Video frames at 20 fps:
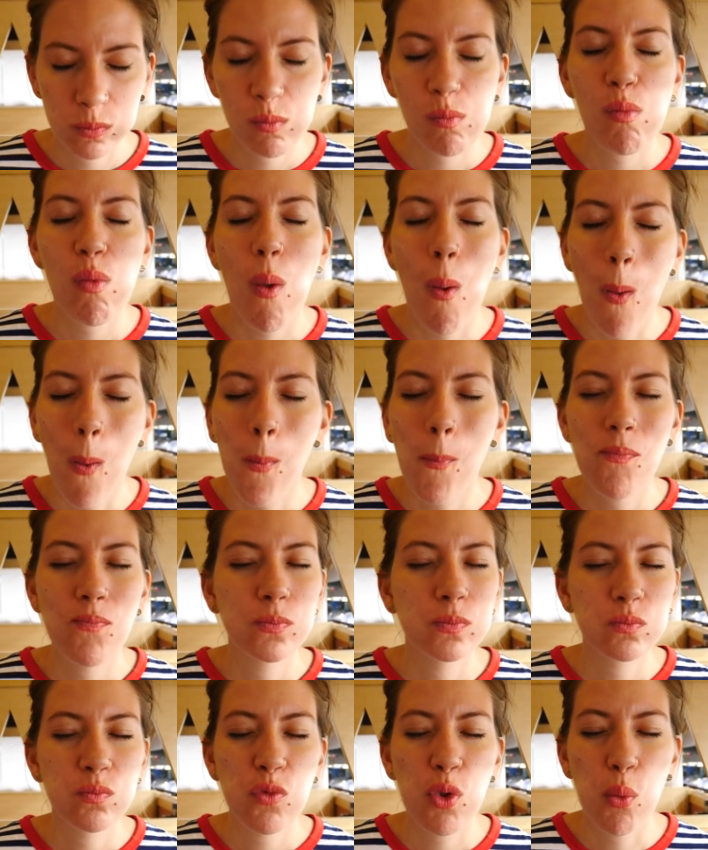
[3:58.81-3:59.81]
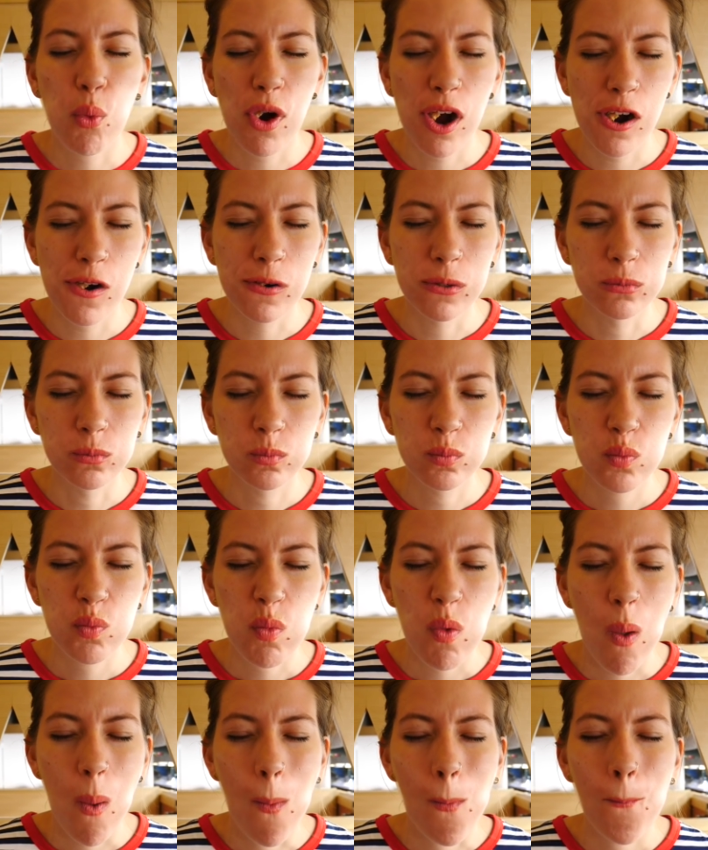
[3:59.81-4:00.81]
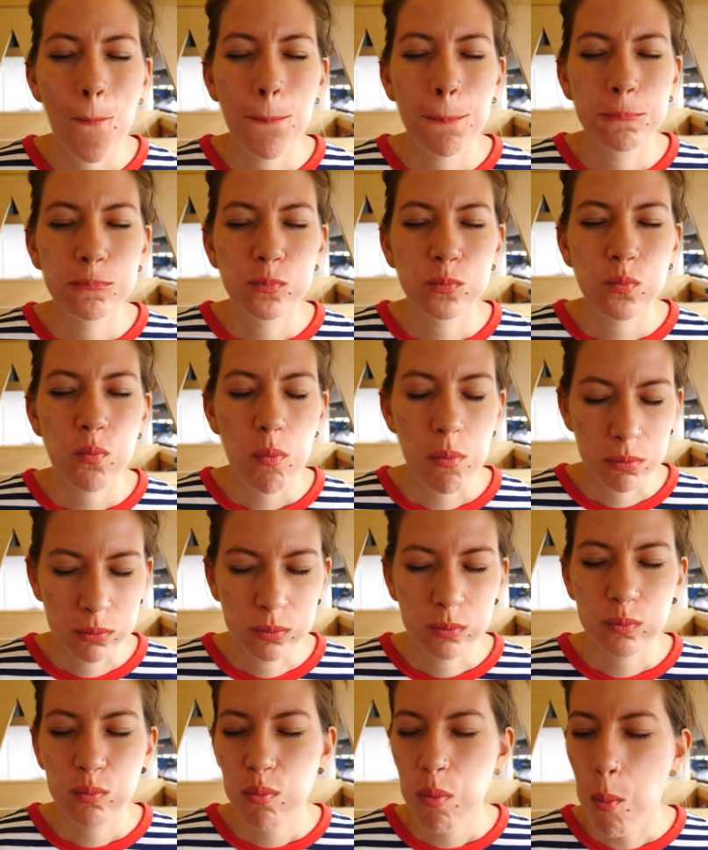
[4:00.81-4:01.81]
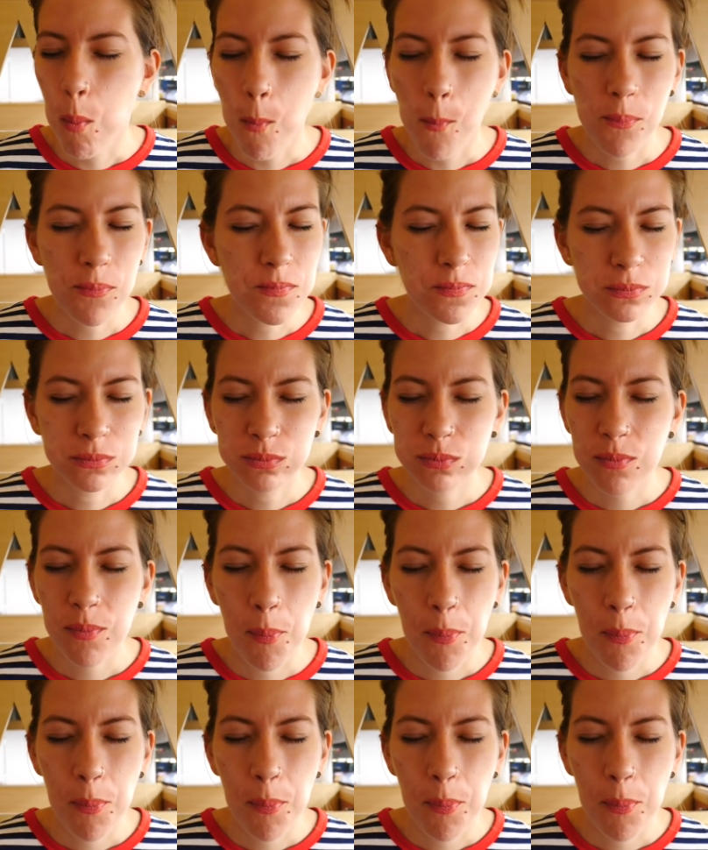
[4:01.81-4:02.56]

Wow. Wow? There's a lot of wow?